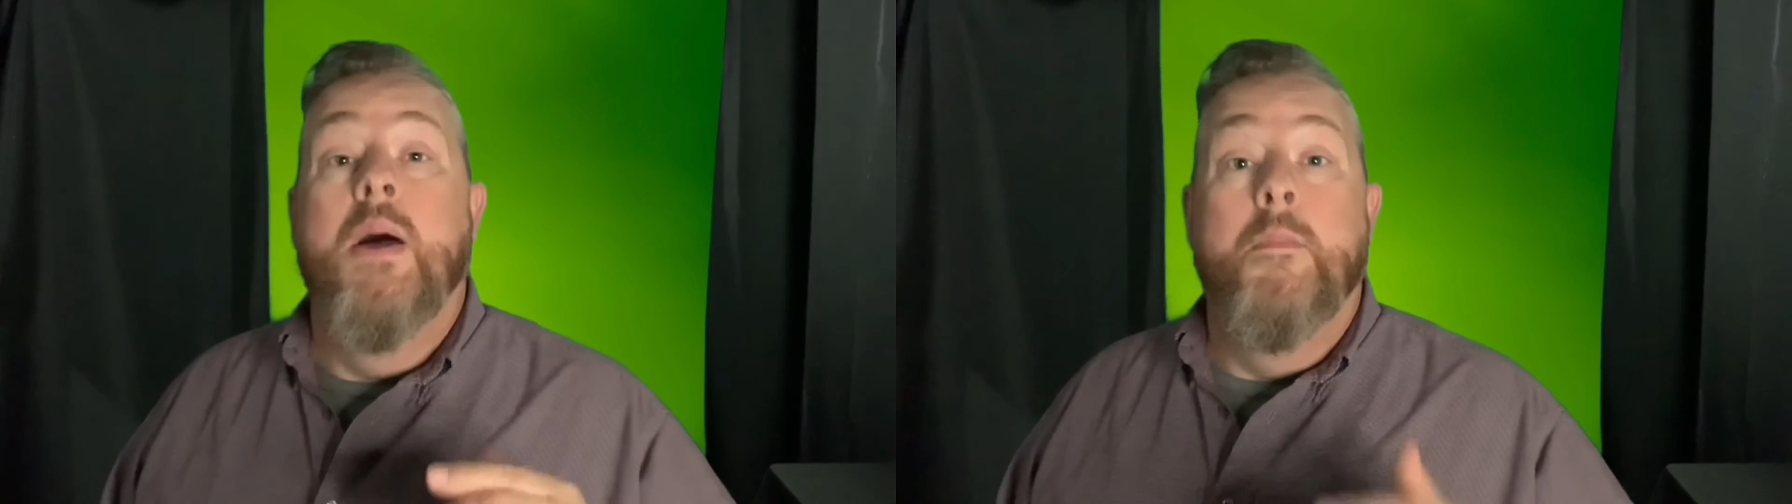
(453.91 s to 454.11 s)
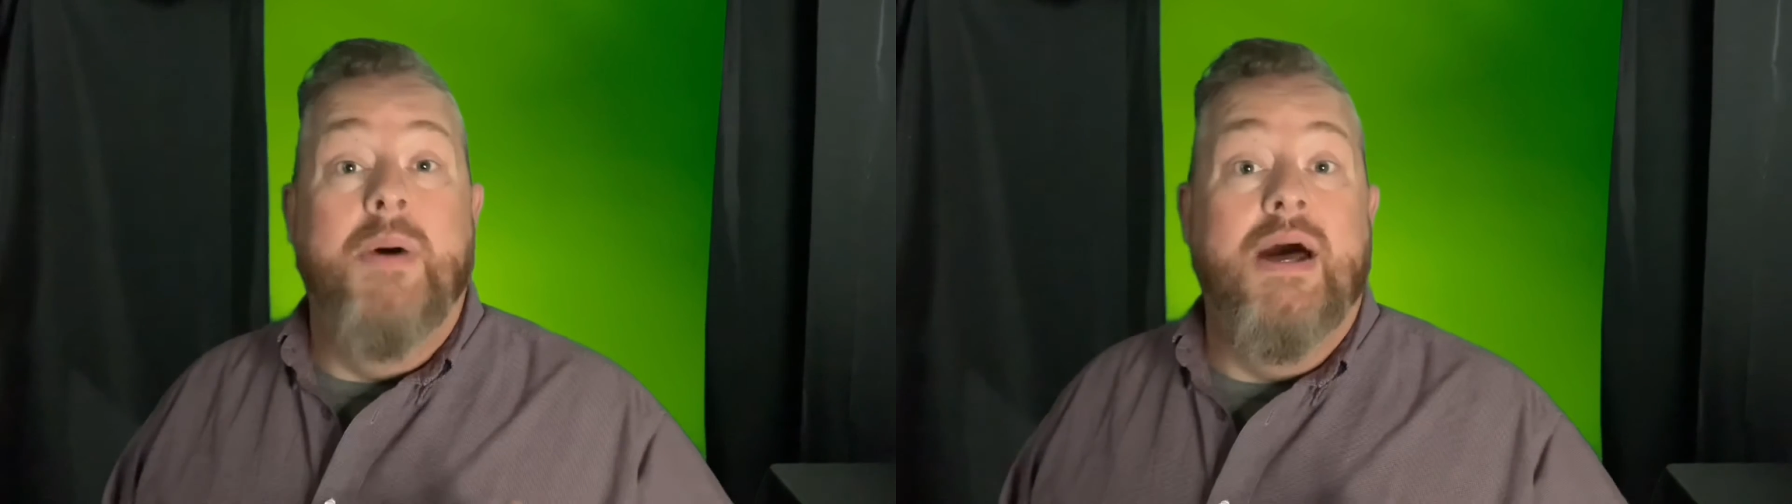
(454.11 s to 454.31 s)

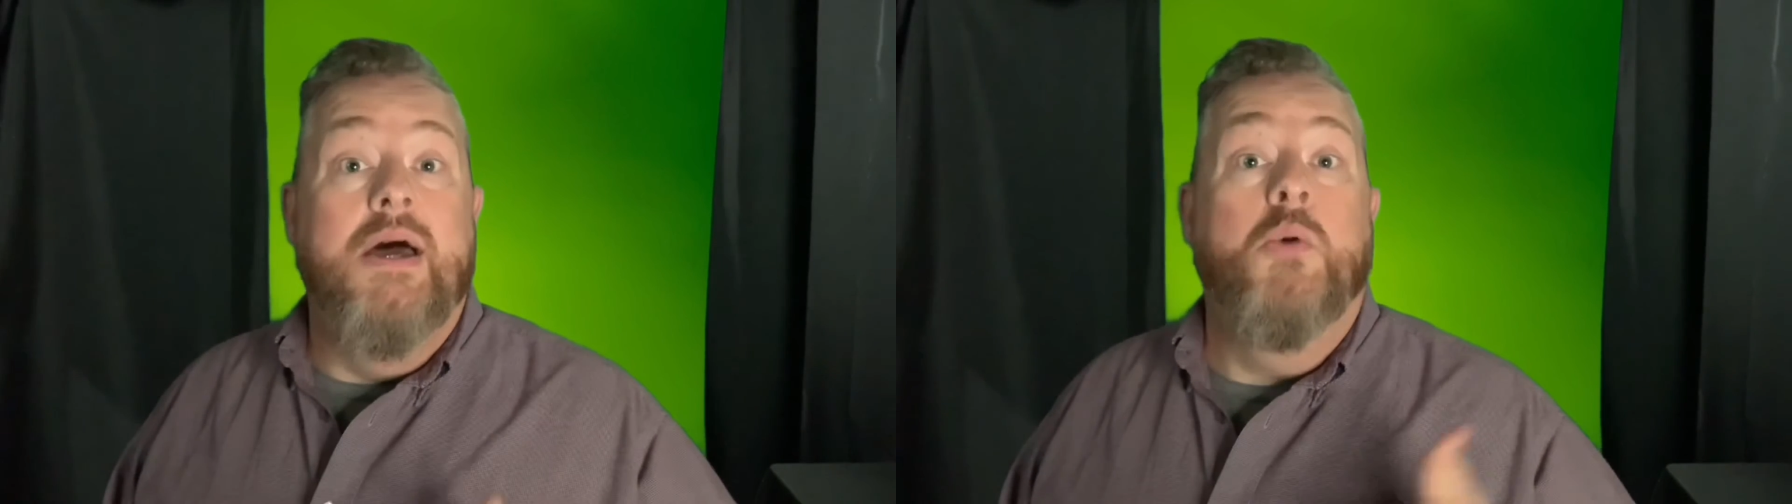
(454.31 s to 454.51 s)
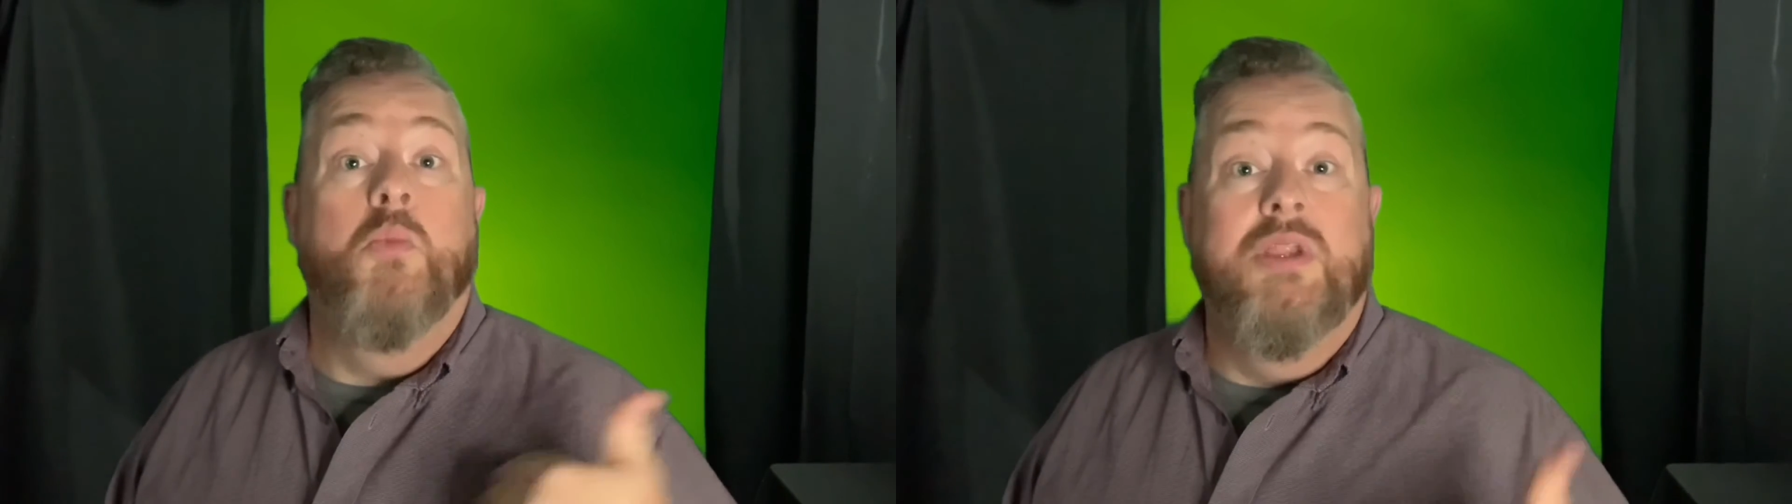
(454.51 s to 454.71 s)

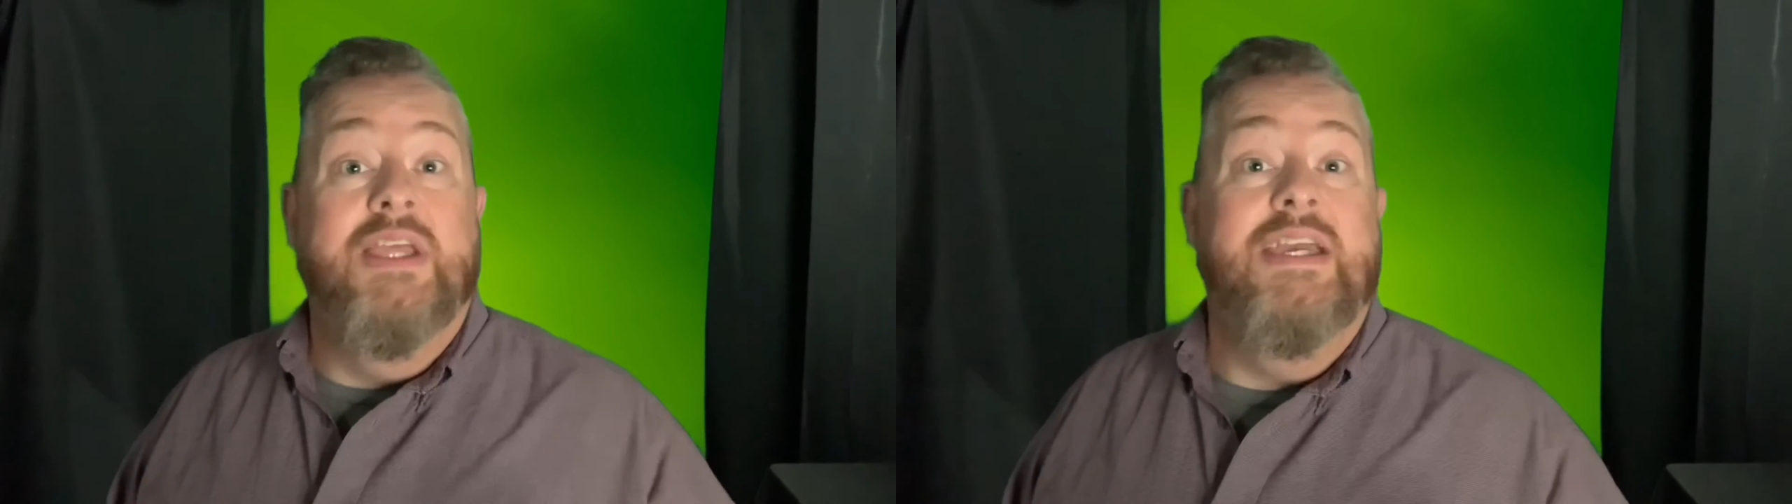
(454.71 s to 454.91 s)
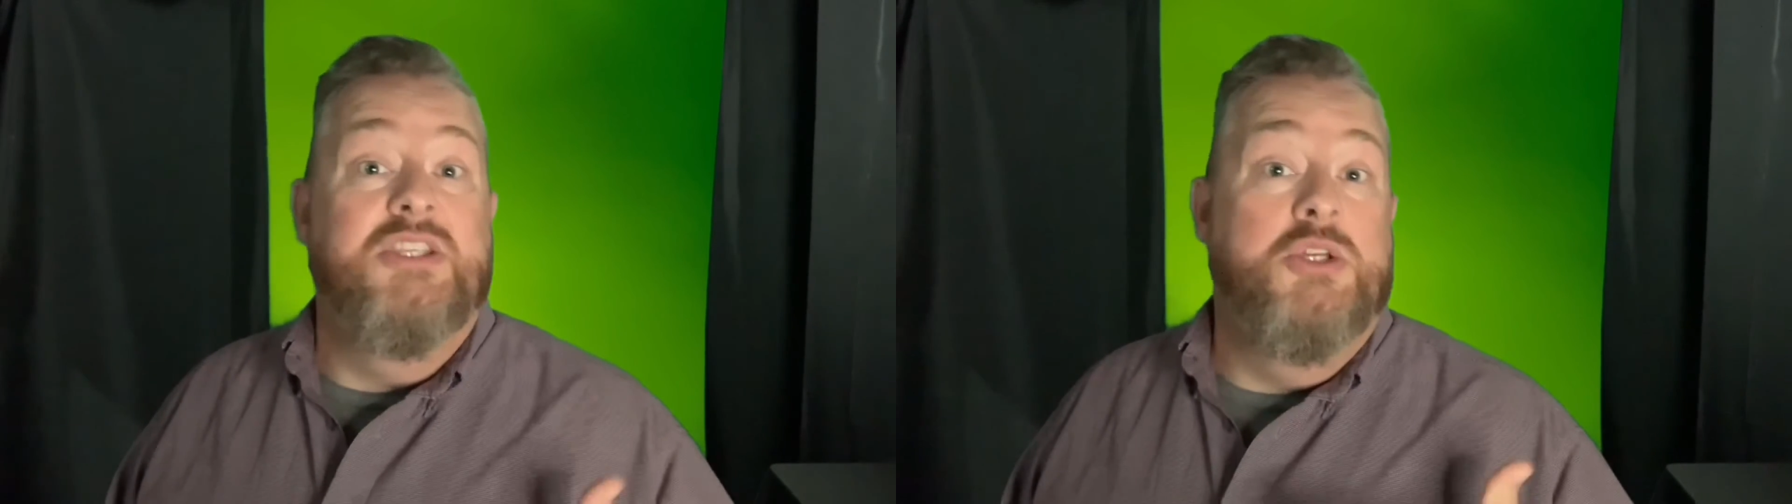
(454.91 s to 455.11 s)
but will
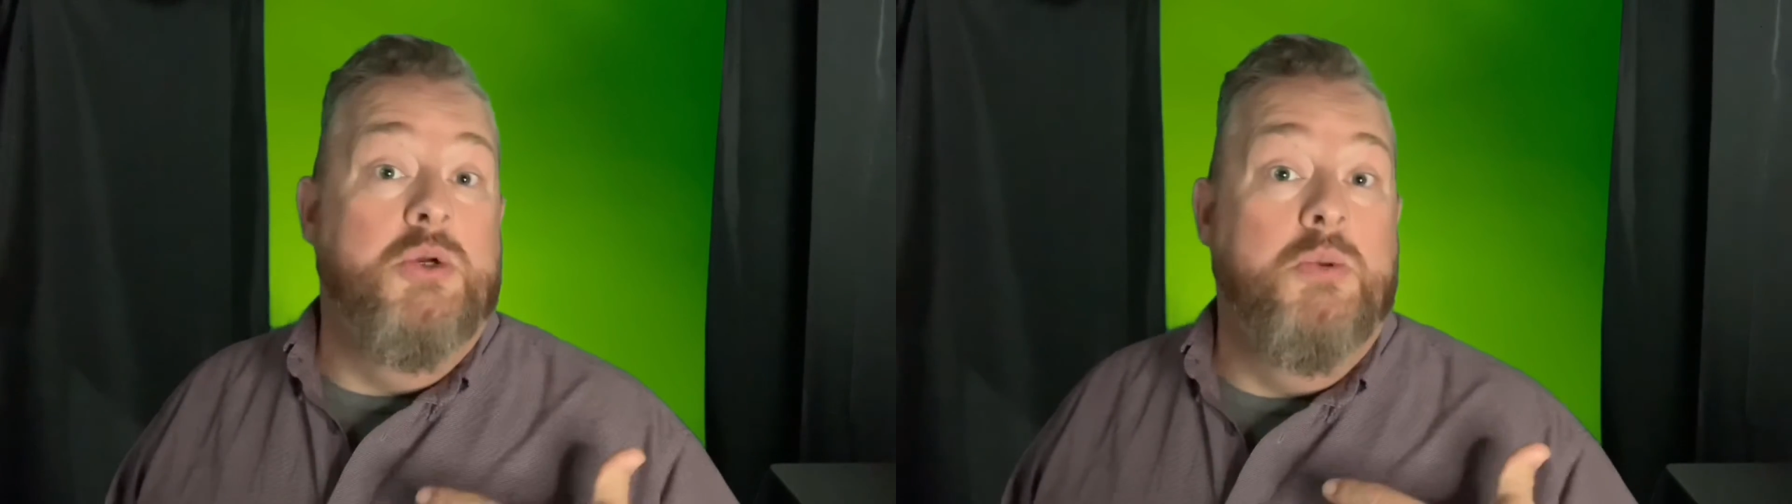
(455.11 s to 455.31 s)
lead to